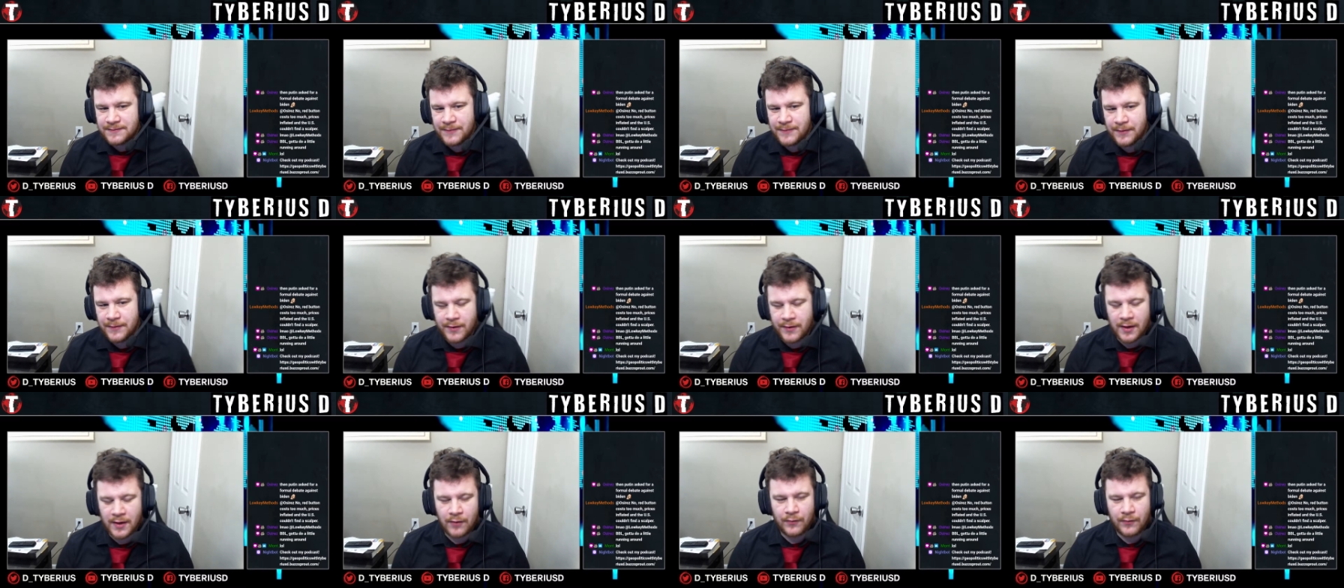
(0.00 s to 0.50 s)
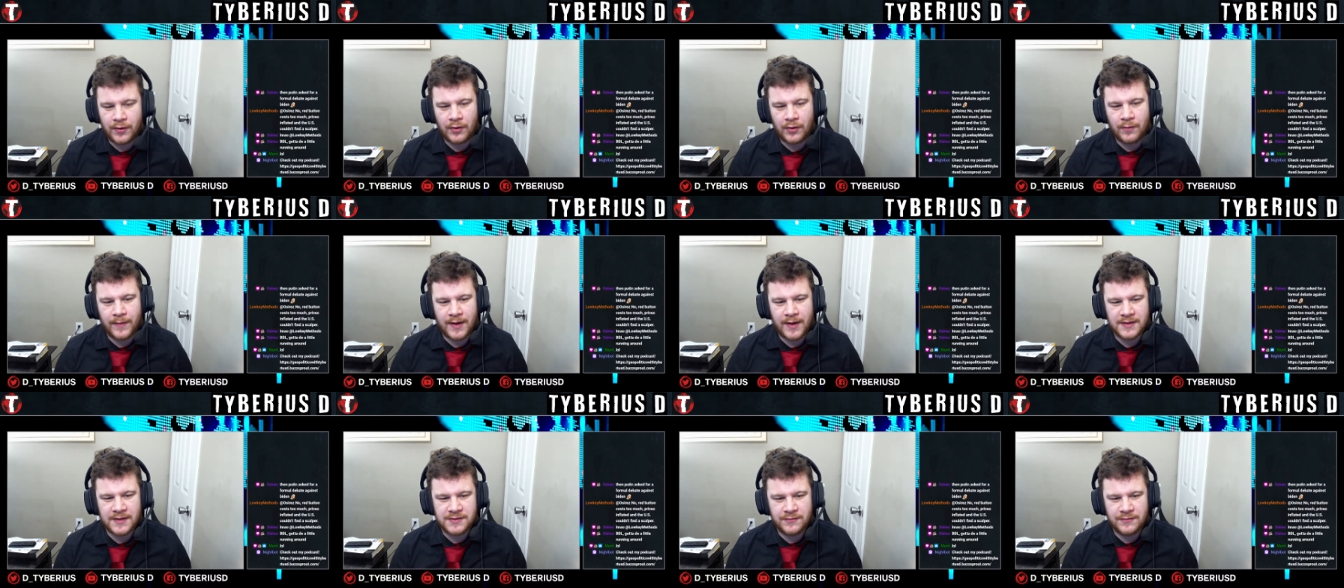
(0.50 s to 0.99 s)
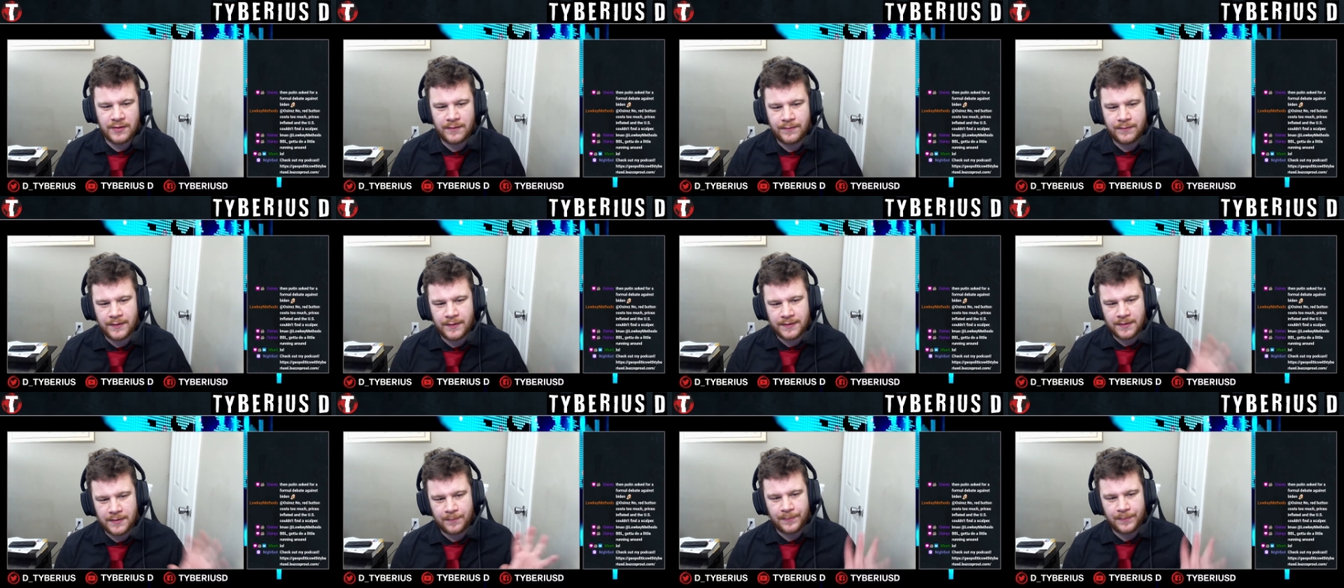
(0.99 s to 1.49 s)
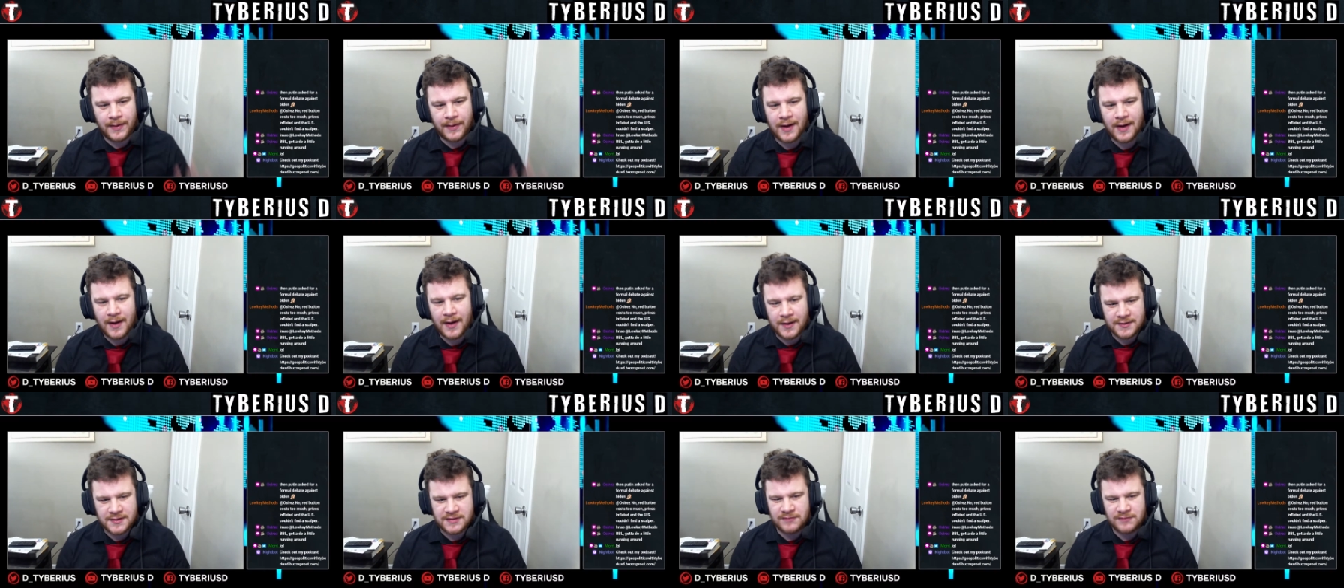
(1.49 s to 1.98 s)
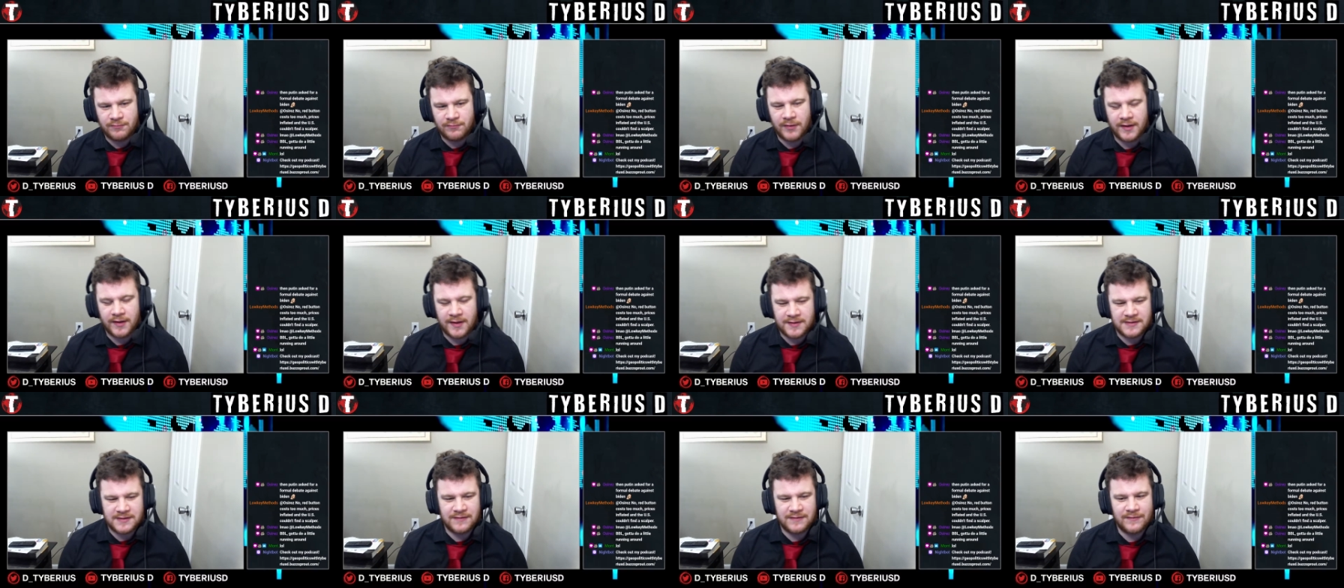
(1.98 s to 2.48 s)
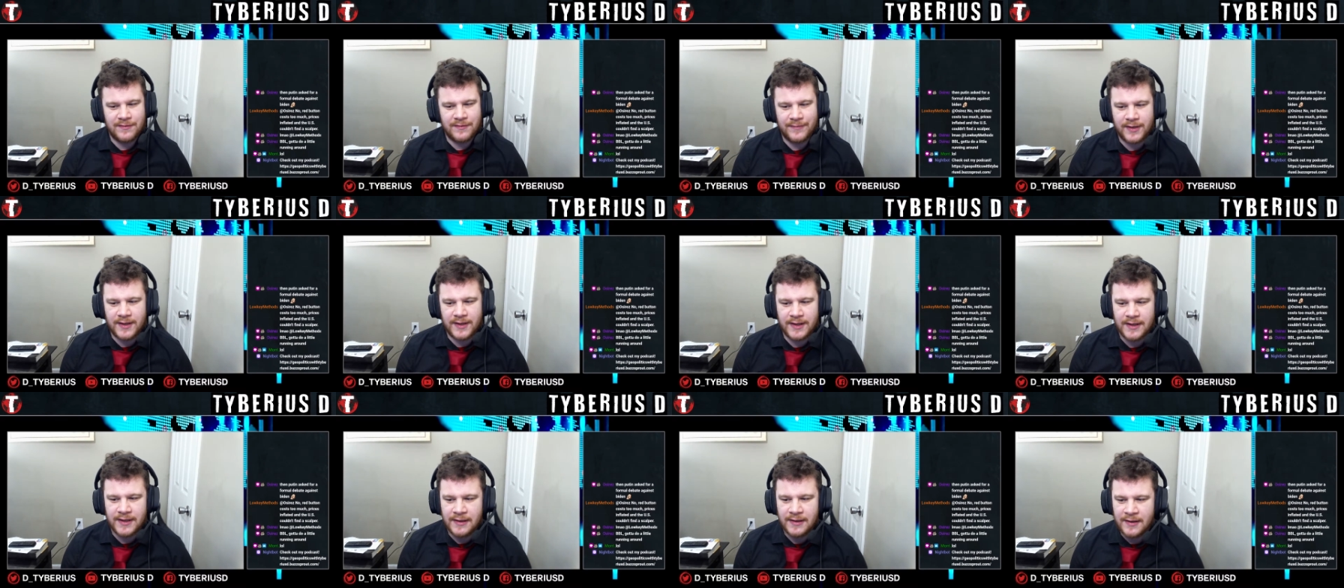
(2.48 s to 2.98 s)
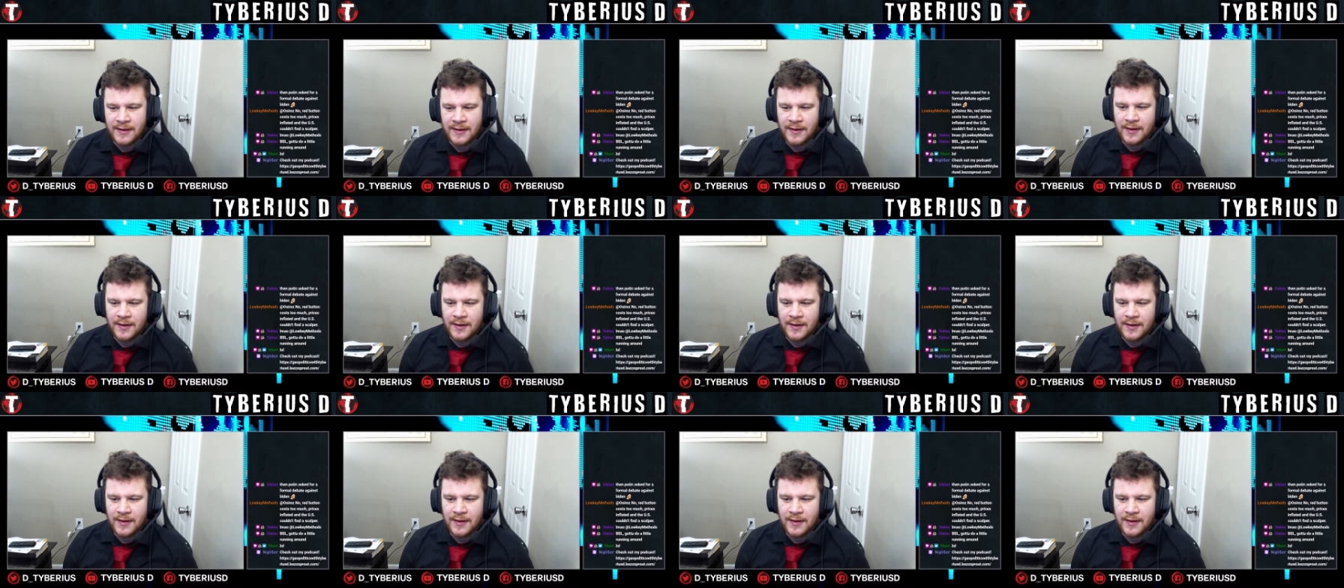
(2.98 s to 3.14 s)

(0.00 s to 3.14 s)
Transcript: People kind of want to go back to it, but the pause is what gets everybody,